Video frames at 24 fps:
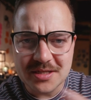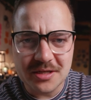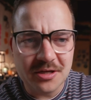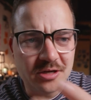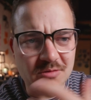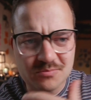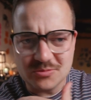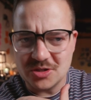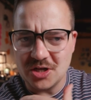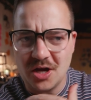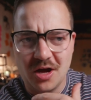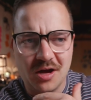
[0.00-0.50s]
to
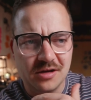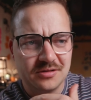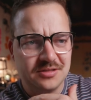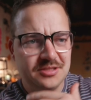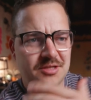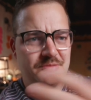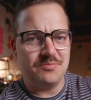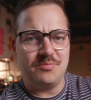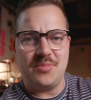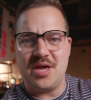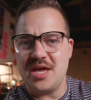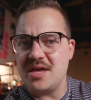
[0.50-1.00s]
come talk
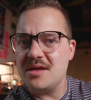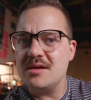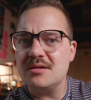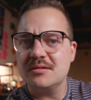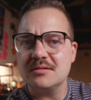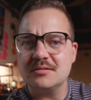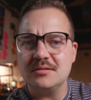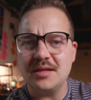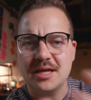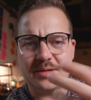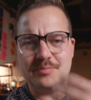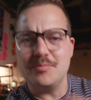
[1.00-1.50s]
to me,
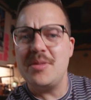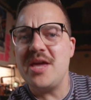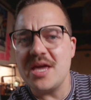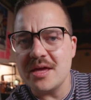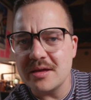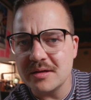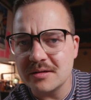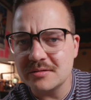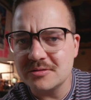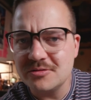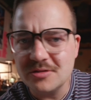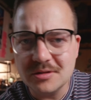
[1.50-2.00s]
like
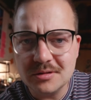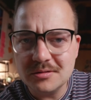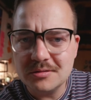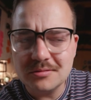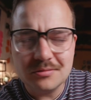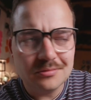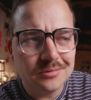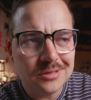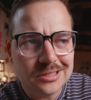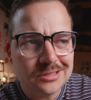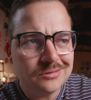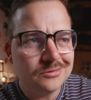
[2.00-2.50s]
me.
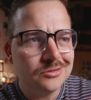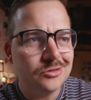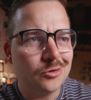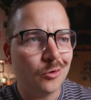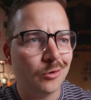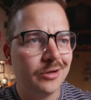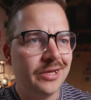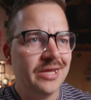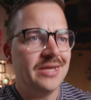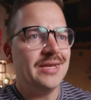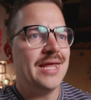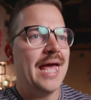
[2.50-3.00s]
Little
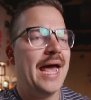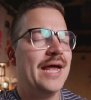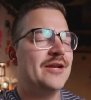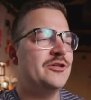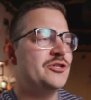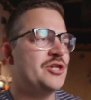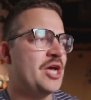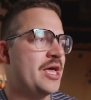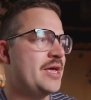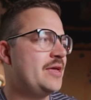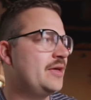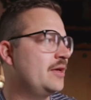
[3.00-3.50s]
dorky dad
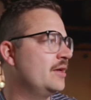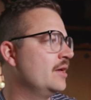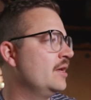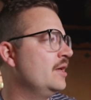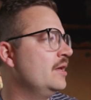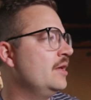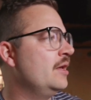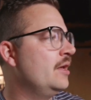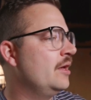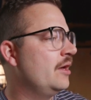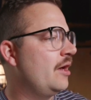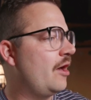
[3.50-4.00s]
Jake.
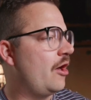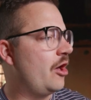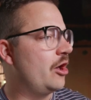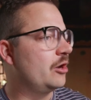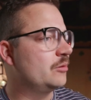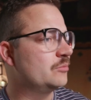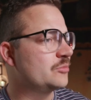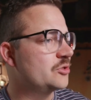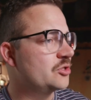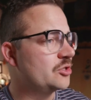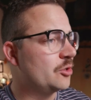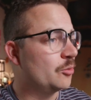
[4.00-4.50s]

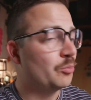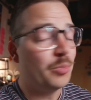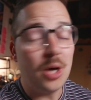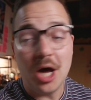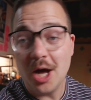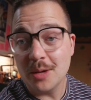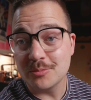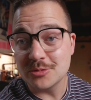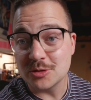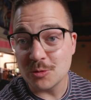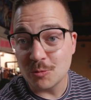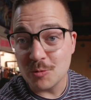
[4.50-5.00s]
So
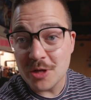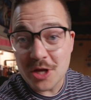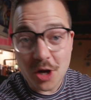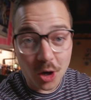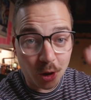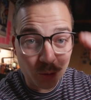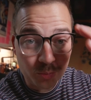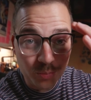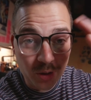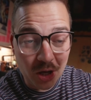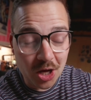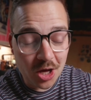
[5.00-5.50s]
pumped. We
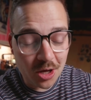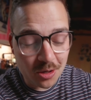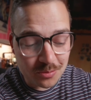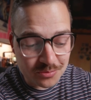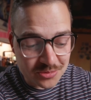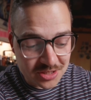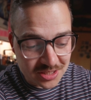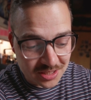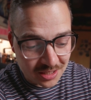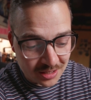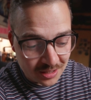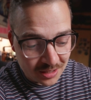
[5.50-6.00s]
are
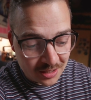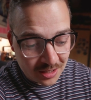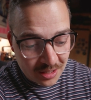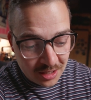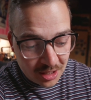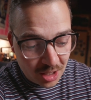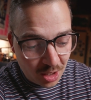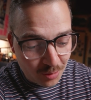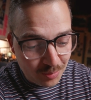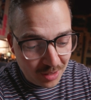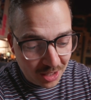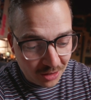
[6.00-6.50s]
pumped
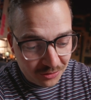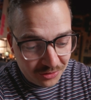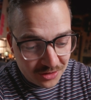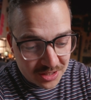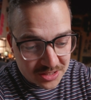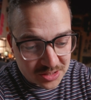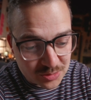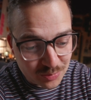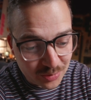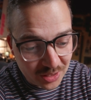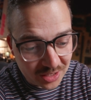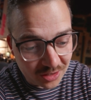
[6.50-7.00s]
about
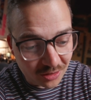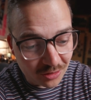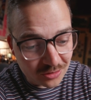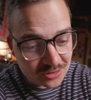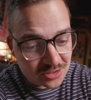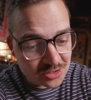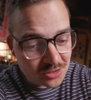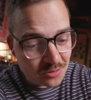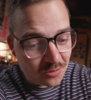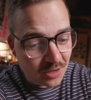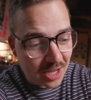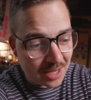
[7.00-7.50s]
this, but
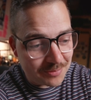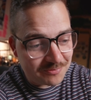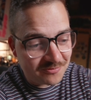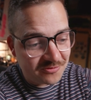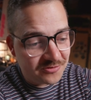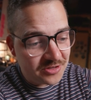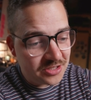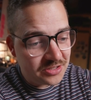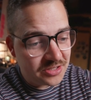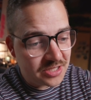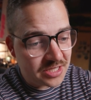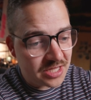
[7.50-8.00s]
also I'm
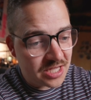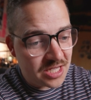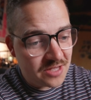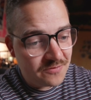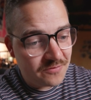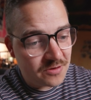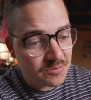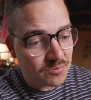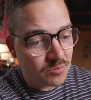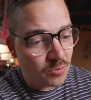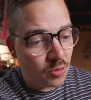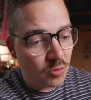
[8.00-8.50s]
feeling
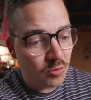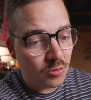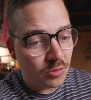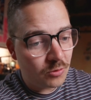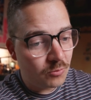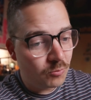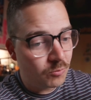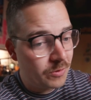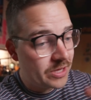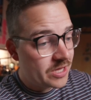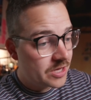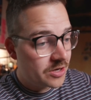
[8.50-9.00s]
even more
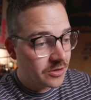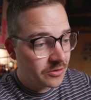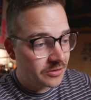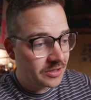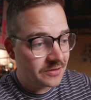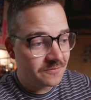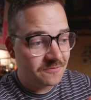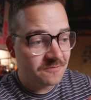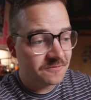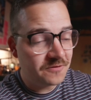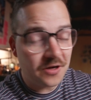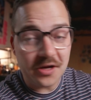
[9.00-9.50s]
weird,
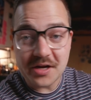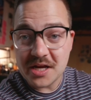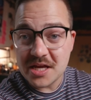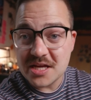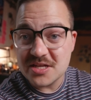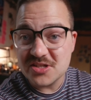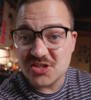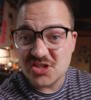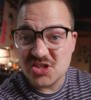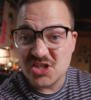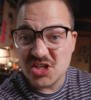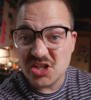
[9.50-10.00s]

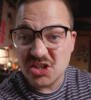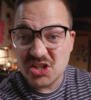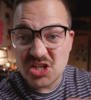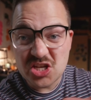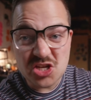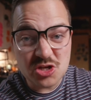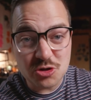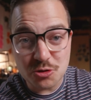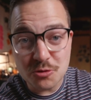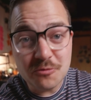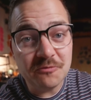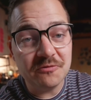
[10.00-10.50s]
funny, silly,
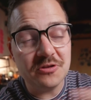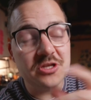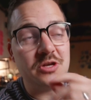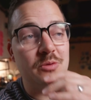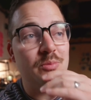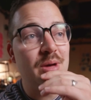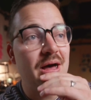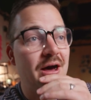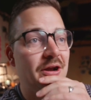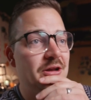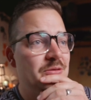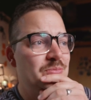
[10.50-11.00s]
goofy
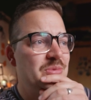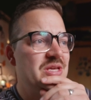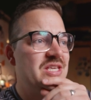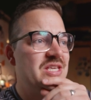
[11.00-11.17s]
about it